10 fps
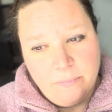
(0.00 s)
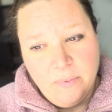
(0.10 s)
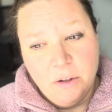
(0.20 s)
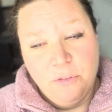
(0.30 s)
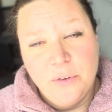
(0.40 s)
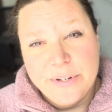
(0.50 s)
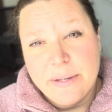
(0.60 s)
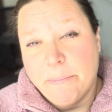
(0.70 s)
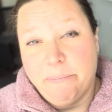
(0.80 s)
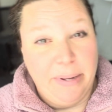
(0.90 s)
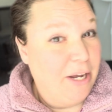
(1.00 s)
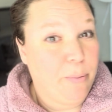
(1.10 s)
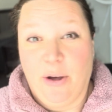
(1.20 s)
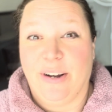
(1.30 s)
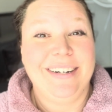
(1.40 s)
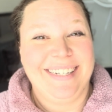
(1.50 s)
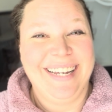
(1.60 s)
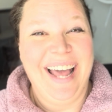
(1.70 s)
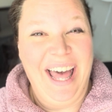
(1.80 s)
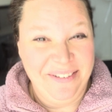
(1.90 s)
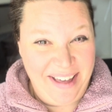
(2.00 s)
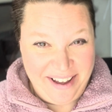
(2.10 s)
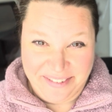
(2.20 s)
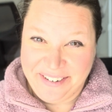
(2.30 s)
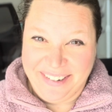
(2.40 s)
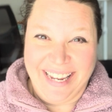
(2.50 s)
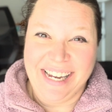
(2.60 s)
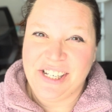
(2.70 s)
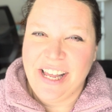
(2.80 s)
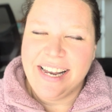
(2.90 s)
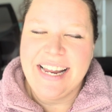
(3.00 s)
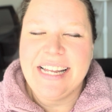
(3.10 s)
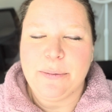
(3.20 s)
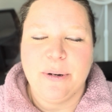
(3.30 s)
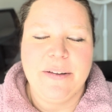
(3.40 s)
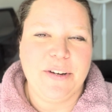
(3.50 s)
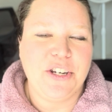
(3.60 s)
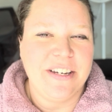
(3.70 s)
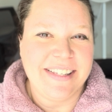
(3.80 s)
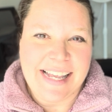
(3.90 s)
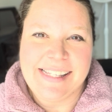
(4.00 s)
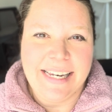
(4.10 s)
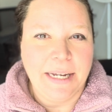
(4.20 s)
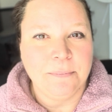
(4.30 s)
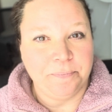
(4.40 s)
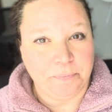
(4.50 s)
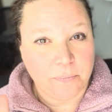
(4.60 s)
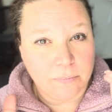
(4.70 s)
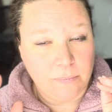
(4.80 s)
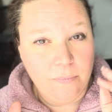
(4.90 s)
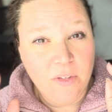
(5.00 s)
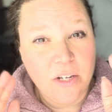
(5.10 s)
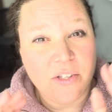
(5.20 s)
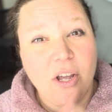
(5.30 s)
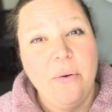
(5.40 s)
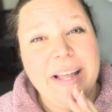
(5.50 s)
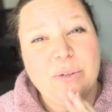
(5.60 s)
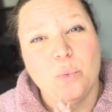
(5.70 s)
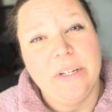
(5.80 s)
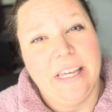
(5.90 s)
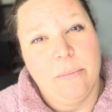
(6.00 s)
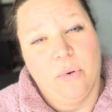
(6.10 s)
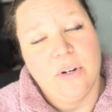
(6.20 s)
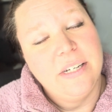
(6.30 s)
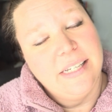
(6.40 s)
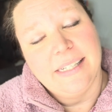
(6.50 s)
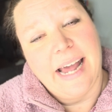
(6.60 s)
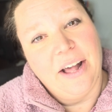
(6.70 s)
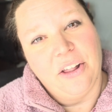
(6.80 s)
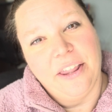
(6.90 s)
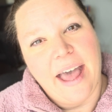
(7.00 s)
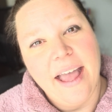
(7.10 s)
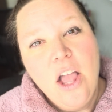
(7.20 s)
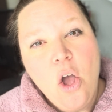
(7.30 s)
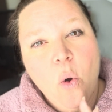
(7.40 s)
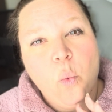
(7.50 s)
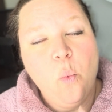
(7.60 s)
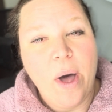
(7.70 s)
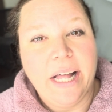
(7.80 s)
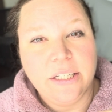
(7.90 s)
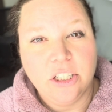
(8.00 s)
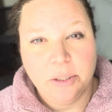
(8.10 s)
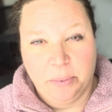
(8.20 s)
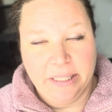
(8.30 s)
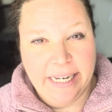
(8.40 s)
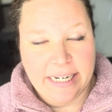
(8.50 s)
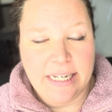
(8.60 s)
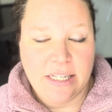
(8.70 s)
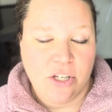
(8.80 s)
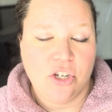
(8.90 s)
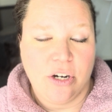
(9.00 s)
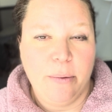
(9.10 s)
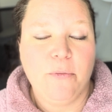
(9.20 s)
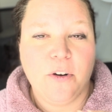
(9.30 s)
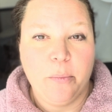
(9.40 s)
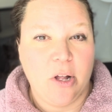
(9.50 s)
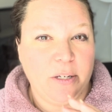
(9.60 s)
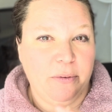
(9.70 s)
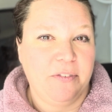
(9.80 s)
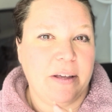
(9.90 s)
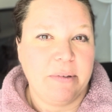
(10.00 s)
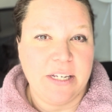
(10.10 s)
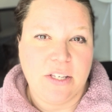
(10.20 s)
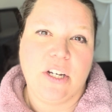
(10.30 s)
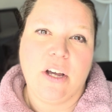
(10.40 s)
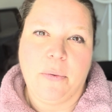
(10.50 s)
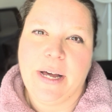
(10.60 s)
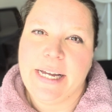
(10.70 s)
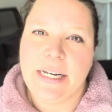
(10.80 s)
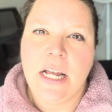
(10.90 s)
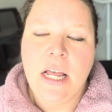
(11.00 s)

Food is a big part of every vacation. It's pretty much a necessity. So it's really important to tackle that while you're planning this trip for multiple families to go on.